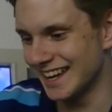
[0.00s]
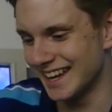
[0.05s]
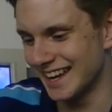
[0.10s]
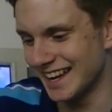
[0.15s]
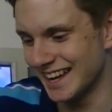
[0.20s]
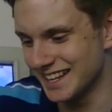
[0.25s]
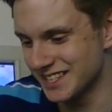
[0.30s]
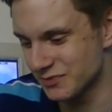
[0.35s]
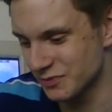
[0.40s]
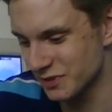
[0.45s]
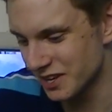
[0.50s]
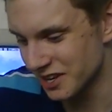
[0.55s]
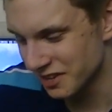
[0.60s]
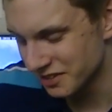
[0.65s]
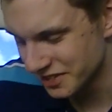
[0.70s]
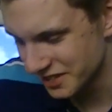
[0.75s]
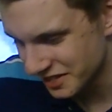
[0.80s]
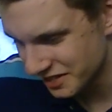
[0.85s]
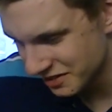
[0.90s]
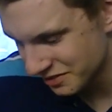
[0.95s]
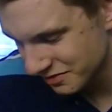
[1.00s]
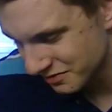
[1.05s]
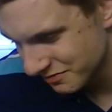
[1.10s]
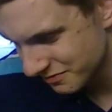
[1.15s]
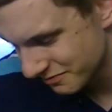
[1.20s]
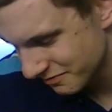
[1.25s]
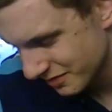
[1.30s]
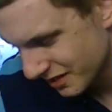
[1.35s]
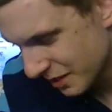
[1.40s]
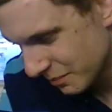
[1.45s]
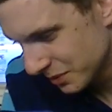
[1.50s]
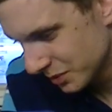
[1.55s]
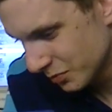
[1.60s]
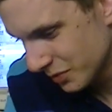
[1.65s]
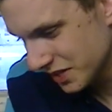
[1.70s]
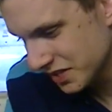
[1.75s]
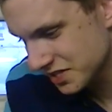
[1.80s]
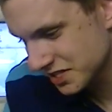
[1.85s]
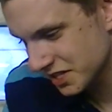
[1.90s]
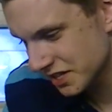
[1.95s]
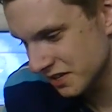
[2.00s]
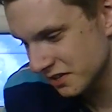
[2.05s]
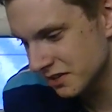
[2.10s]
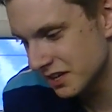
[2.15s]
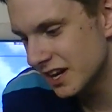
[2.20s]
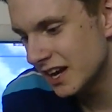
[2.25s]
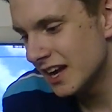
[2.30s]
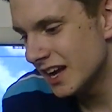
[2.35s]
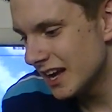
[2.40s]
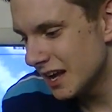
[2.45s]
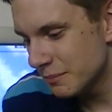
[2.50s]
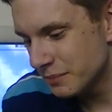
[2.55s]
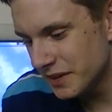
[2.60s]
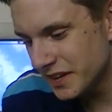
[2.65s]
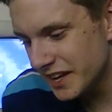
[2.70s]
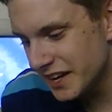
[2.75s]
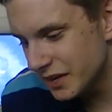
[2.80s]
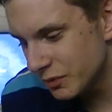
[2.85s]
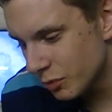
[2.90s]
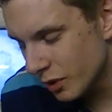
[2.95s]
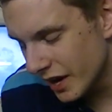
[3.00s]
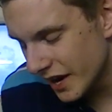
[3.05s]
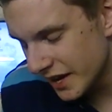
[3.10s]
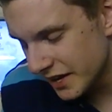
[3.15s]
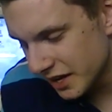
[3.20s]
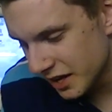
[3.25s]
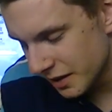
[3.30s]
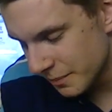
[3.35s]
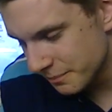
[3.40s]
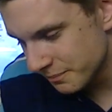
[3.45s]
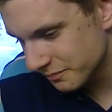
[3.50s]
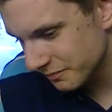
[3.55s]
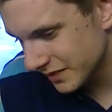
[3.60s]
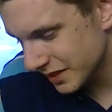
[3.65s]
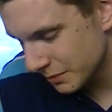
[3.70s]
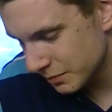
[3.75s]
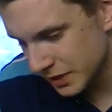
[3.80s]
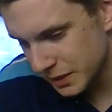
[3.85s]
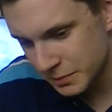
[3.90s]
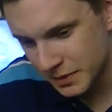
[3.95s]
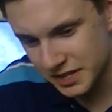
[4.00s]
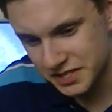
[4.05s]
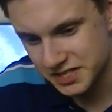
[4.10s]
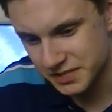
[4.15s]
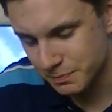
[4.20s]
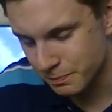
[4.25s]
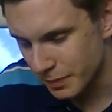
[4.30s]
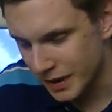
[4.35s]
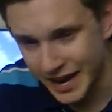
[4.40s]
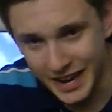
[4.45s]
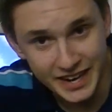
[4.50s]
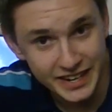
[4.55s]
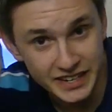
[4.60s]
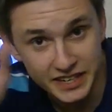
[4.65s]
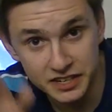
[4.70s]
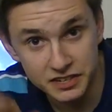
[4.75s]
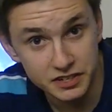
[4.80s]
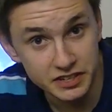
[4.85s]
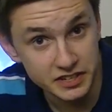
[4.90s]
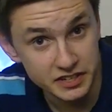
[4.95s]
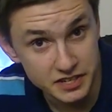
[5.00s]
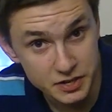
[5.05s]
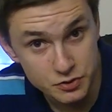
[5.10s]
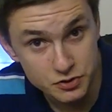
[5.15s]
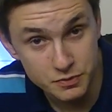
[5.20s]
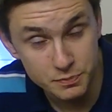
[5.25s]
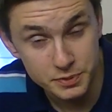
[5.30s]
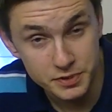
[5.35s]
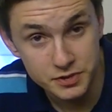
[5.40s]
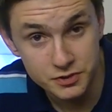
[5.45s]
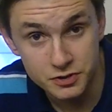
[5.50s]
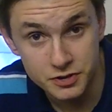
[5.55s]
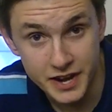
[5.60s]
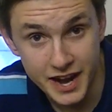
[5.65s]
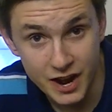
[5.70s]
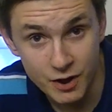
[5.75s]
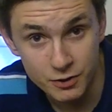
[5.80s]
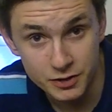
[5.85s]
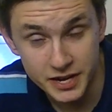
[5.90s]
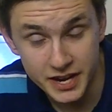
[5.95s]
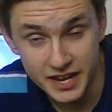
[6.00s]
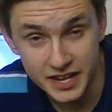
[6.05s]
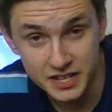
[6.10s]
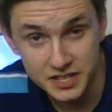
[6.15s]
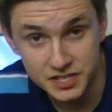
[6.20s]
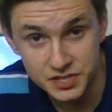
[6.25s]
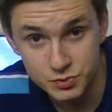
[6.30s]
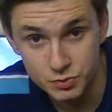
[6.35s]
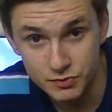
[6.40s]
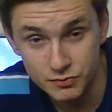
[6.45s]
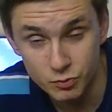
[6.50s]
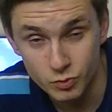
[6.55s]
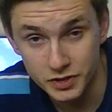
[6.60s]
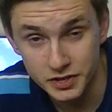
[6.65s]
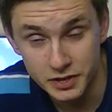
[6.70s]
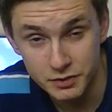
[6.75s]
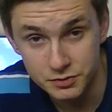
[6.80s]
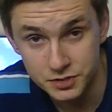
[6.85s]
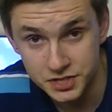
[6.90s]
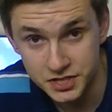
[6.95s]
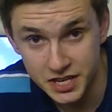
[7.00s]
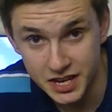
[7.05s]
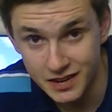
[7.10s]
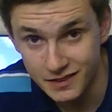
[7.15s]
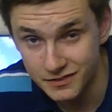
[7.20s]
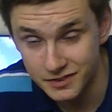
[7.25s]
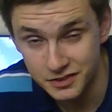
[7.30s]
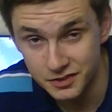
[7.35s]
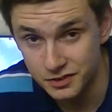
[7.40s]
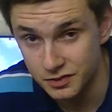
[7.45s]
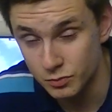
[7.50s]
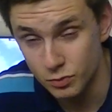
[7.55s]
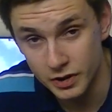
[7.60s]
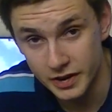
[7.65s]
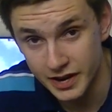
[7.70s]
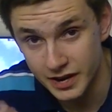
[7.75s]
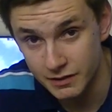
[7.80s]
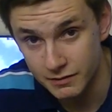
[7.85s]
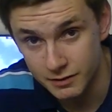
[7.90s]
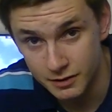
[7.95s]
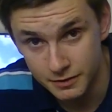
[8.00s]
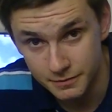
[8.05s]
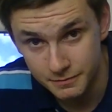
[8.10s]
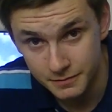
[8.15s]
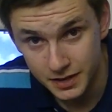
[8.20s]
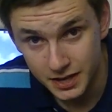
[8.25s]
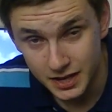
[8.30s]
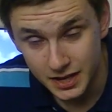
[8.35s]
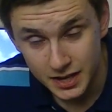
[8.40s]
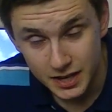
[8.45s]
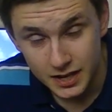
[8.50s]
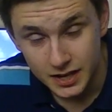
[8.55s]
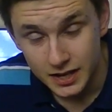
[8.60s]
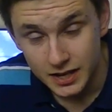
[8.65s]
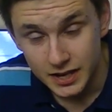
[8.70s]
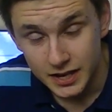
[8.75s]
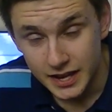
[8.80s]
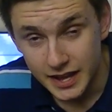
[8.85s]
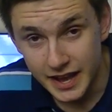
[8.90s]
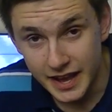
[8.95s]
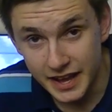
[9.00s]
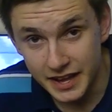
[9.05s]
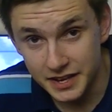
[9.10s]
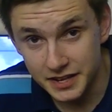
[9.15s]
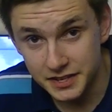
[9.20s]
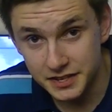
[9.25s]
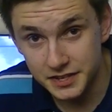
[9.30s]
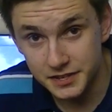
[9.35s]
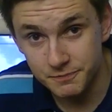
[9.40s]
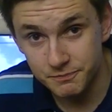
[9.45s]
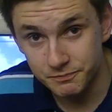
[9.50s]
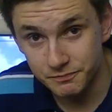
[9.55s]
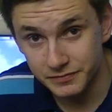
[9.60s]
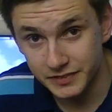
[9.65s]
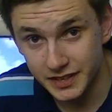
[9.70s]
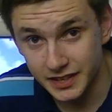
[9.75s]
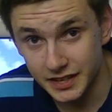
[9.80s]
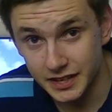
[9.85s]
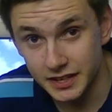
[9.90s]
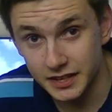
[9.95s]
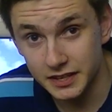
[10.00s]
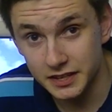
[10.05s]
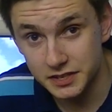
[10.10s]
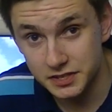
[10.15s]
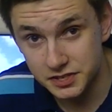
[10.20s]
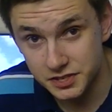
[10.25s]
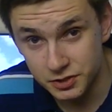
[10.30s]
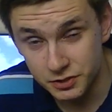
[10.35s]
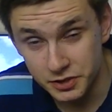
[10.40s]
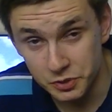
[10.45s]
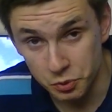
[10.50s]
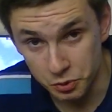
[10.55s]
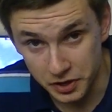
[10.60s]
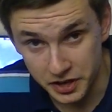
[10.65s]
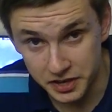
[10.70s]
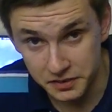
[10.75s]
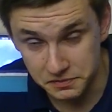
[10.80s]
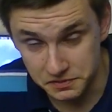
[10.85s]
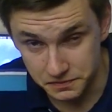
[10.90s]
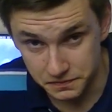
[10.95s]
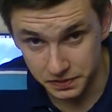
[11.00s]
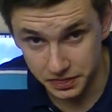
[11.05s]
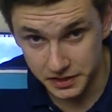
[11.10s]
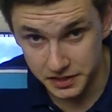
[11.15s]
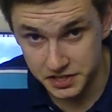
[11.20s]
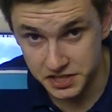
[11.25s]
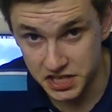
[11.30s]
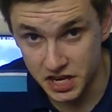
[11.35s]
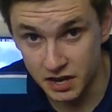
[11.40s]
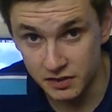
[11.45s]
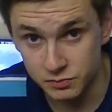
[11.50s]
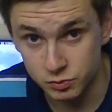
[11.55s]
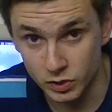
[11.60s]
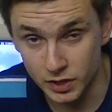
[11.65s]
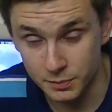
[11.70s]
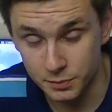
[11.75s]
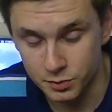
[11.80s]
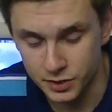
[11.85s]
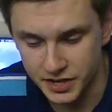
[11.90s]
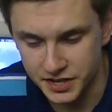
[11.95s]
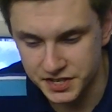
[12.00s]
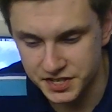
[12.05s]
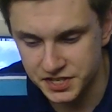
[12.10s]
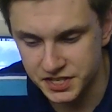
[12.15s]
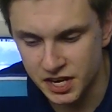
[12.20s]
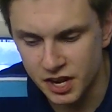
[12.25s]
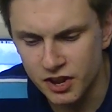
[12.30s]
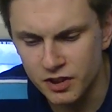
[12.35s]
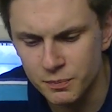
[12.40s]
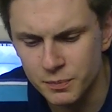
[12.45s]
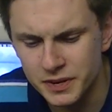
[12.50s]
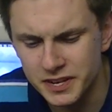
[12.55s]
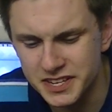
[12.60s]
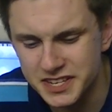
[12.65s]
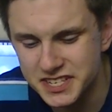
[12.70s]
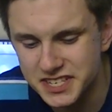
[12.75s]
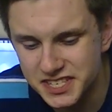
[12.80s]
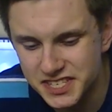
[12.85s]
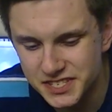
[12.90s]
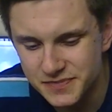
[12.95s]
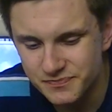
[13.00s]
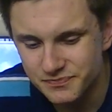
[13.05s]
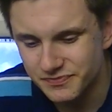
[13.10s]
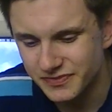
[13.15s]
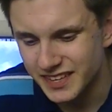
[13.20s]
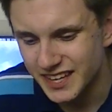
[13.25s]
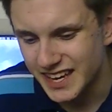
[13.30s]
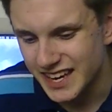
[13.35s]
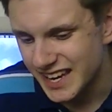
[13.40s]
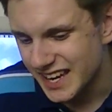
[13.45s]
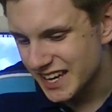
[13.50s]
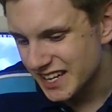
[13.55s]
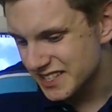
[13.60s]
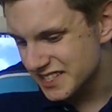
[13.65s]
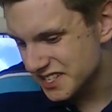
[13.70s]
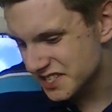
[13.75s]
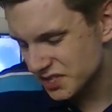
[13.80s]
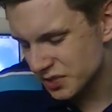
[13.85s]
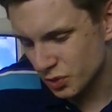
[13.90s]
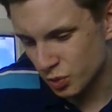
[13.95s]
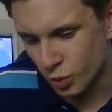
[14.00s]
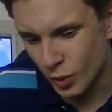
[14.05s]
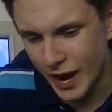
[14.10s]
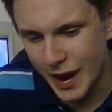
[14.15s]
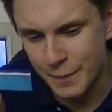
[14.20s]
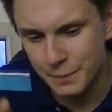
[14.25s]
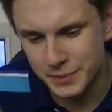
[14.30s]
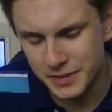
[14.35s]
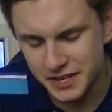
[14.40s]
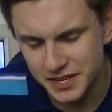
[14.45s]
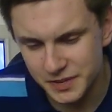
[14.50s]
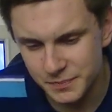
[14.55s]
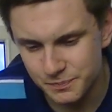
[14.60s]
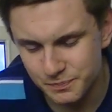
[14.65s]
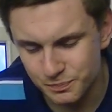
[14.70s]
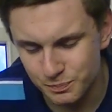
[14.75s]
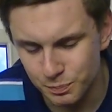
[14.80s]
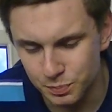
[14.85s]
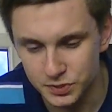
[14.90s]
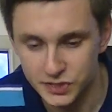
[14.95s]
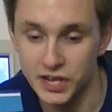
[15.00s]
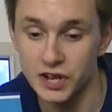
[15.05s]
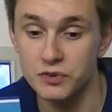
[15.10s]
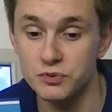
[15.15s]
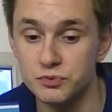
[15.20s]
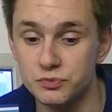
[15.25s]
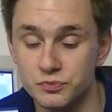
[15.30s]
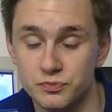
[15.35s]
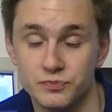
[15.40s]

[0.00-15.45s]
as we all know, a couple of weeks ago. But anyway, pretty much buy any new computer nowadays with Windows 7 or whatever, and sure, you'll get software pre-installed, but it's this crappy bloaty